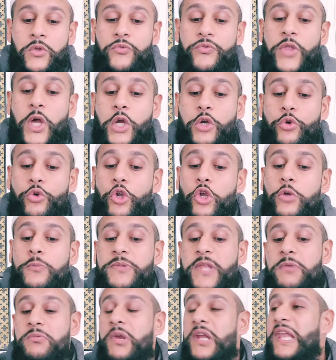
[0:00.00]
The
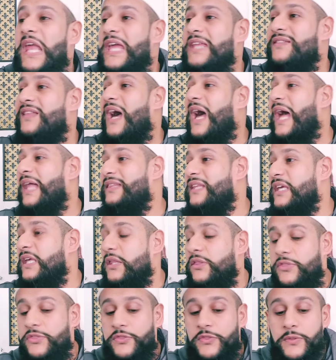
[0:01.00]
group, they relate the
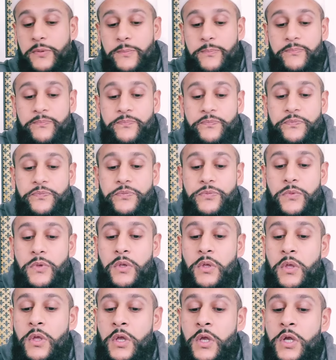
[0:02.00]
hadith
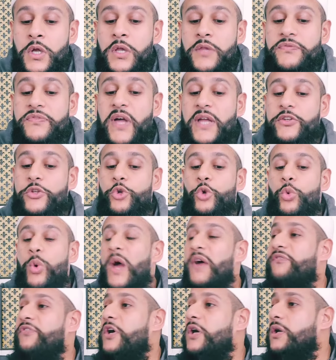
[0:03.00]
that
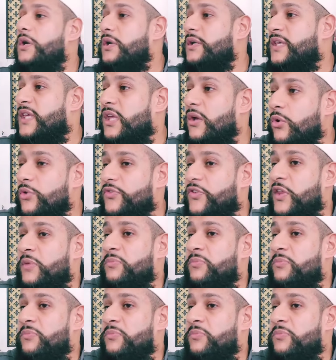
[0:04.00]
whoever kills